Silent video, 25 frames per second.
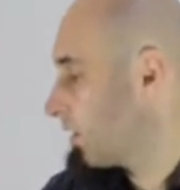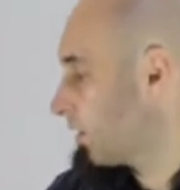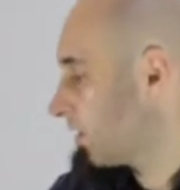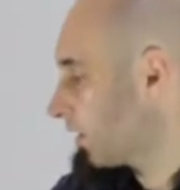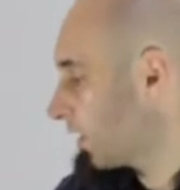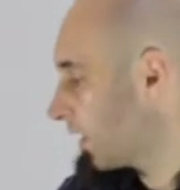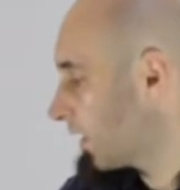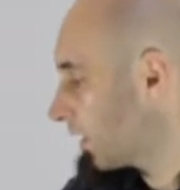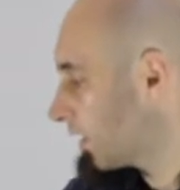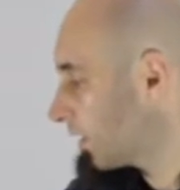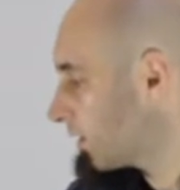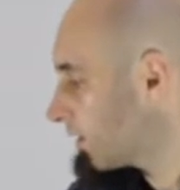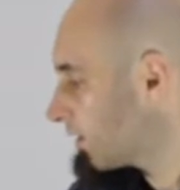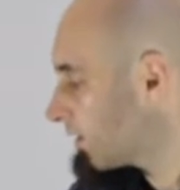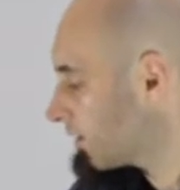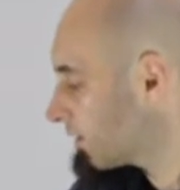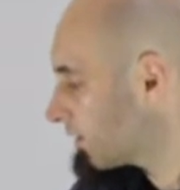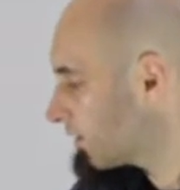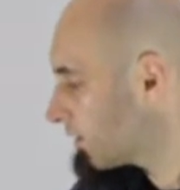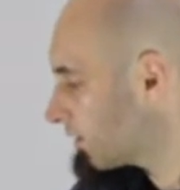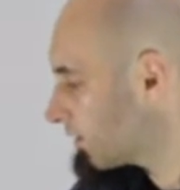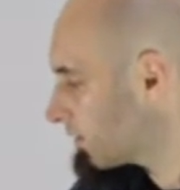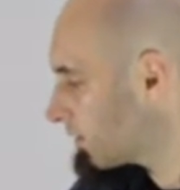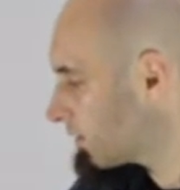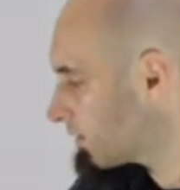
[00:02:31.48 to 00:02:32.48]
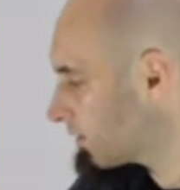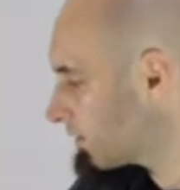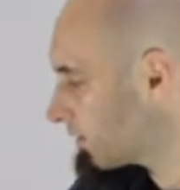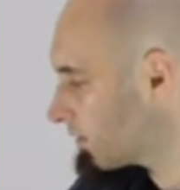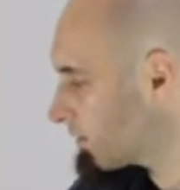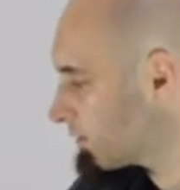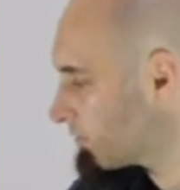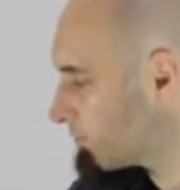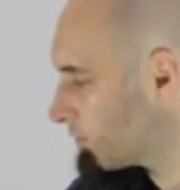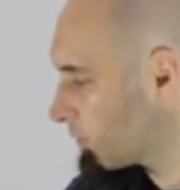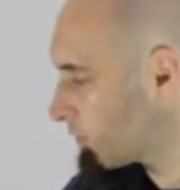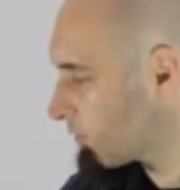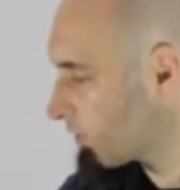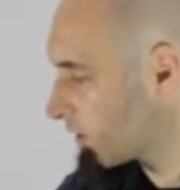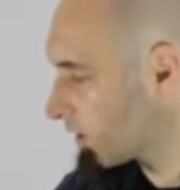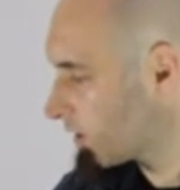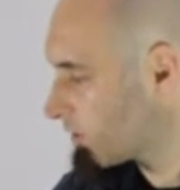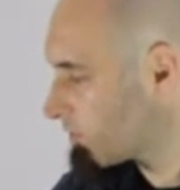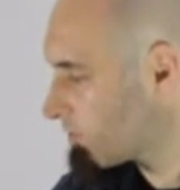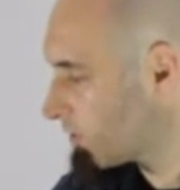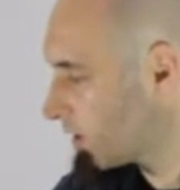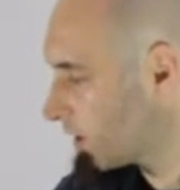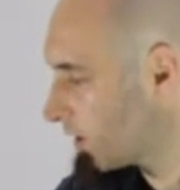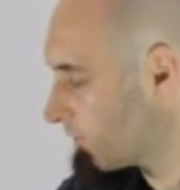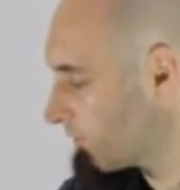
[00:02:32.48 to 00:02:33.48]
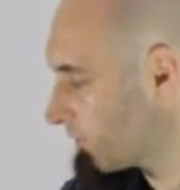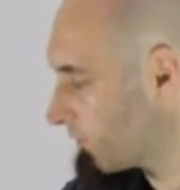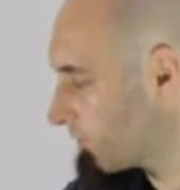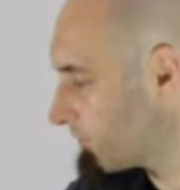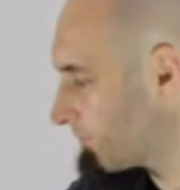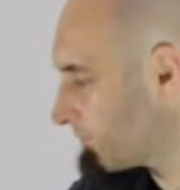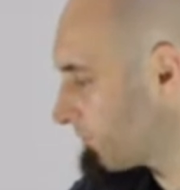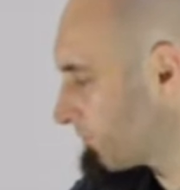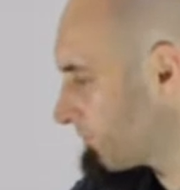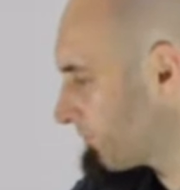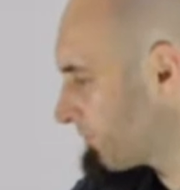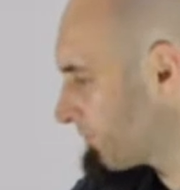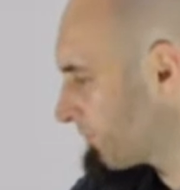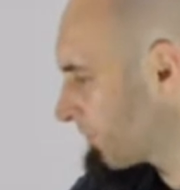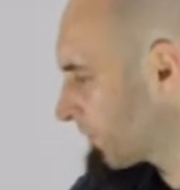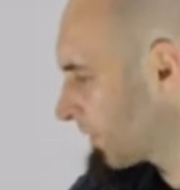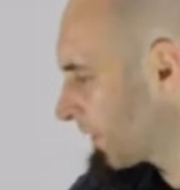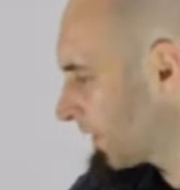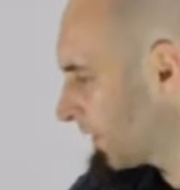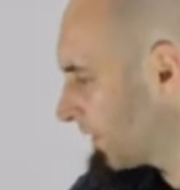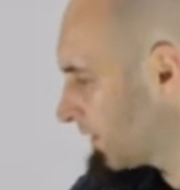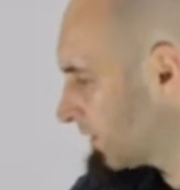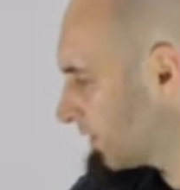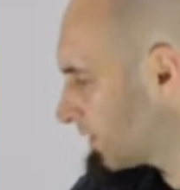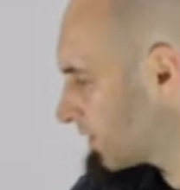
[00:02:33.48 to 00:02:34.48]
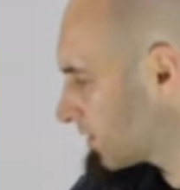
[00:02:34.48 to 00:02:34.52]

that the motor can run on.